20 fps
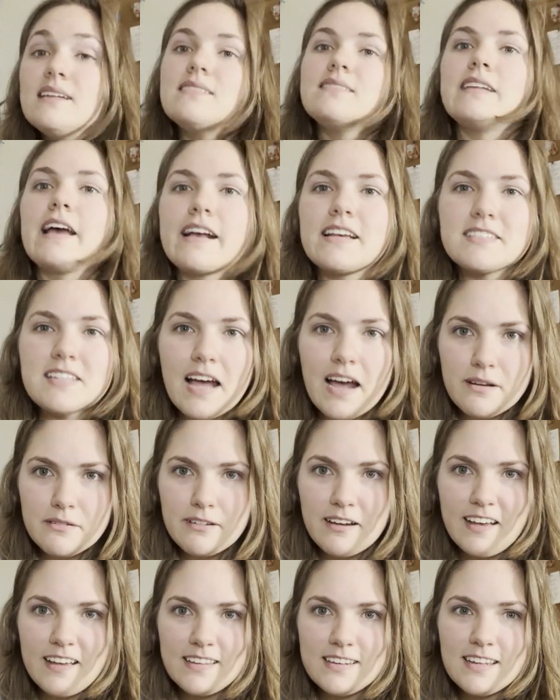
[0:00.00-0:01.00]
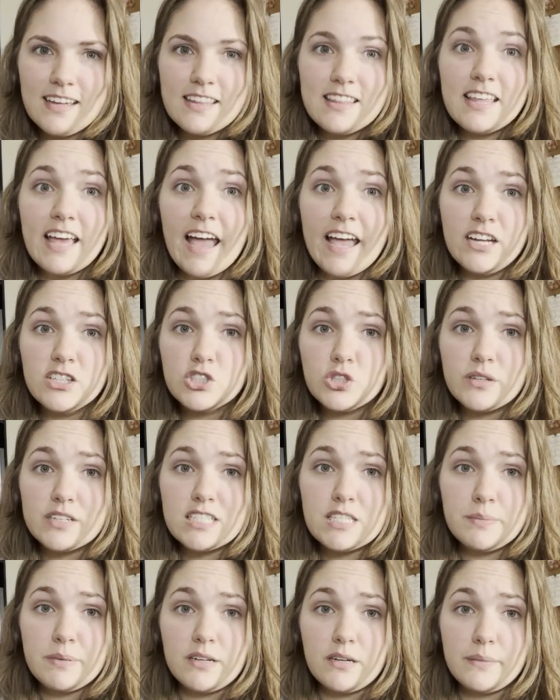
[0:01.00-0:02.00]
Next, I read The Angel
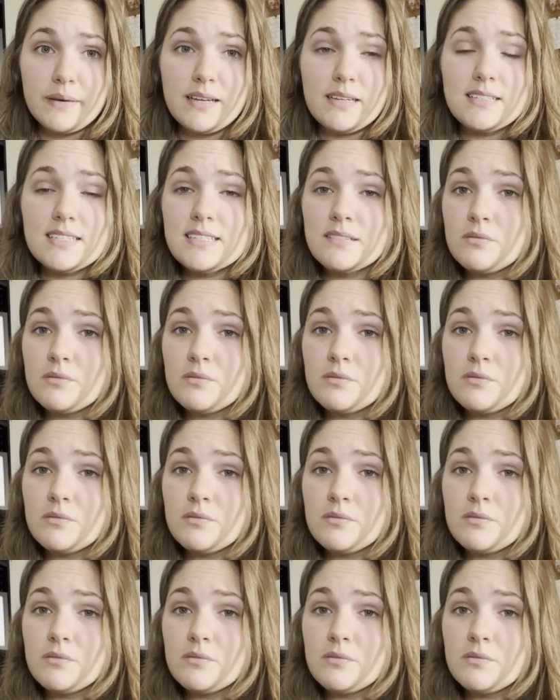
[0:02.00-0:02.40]
Experiment,